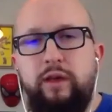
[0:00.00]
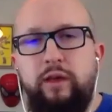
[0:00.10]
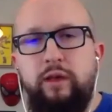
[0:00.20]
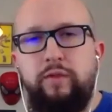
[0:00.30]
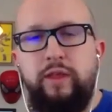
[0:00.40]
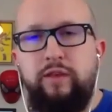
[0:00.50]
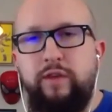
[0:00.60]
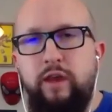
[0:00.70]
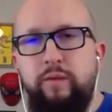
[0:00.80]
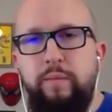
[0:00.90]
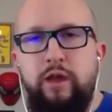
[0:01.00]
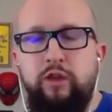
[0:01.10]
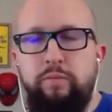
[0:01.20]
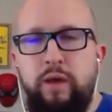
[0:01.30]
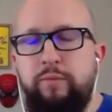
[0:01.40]
these could be things
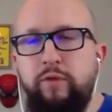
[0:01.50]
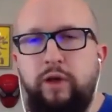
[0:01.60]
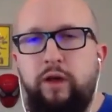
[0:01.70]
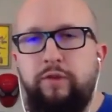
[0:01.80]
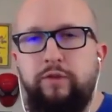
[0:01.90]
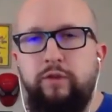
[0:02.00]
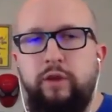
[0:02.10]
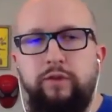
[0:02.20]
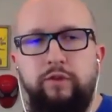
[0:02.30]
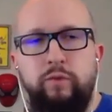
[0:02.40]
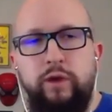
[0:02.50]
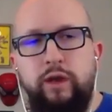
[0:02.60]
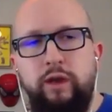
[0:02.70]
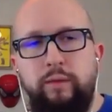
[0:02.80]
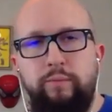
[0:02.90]
that you might build
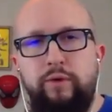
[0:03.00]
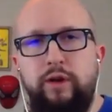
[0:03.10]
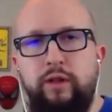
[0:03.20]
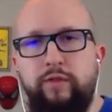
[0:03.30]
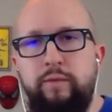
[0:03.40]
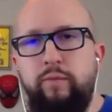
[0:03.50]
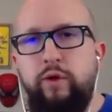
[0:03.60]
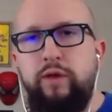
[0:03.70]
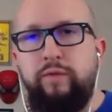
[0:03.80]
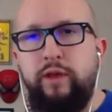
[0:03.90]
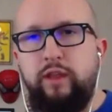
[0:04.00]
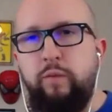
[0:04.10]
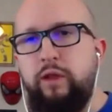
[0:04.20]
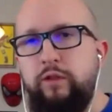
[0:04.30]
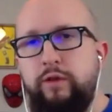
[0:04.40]
into a print at some point if
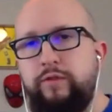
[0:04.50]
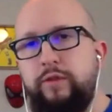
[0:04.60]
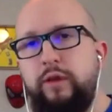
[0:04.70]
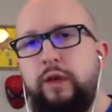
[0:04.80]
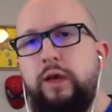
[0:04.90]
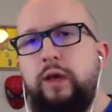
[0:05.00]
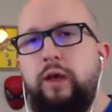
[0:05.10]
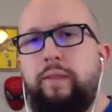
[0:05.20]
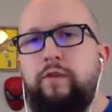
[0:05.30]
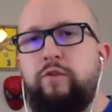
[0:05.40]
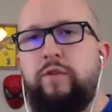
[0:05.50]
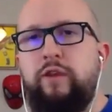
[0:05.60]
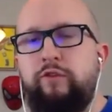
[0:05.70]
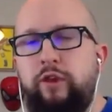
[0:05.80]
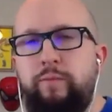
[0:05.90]
you like the way it looks. These
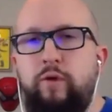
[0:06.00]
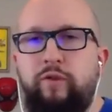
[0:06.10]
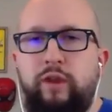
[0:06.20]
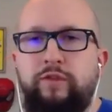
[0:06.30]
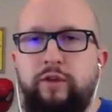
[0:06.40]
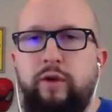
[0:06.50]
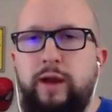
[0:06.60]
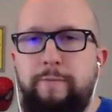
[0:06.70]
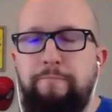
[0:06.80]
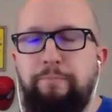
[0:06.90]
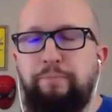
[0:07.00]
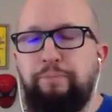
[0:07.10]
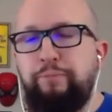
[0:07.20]
are things you're going to post on Instagram.